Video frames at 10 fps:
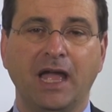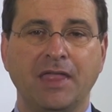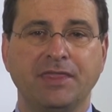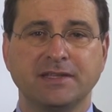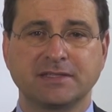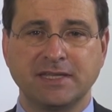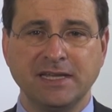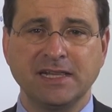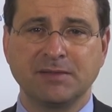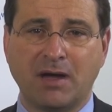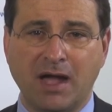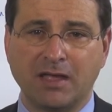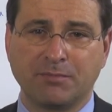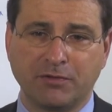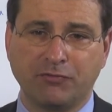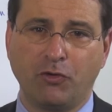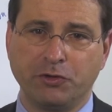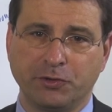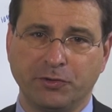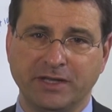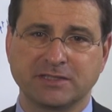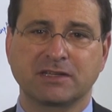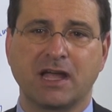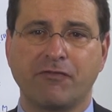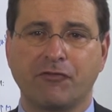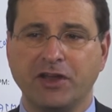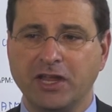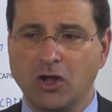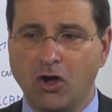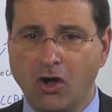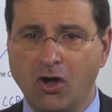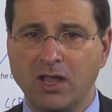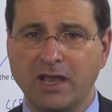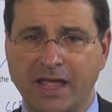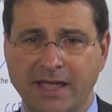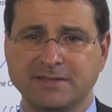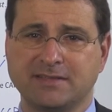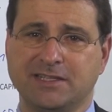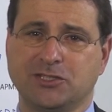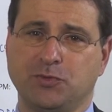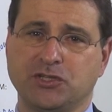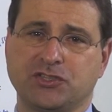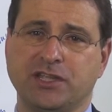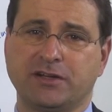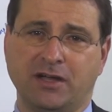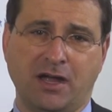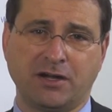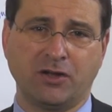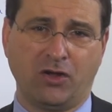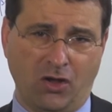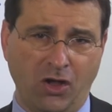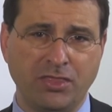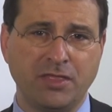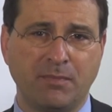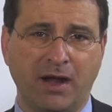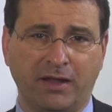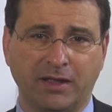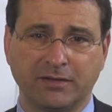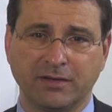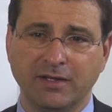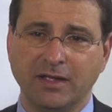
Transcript: and this single market portfolio is covering all assets which there are on the market,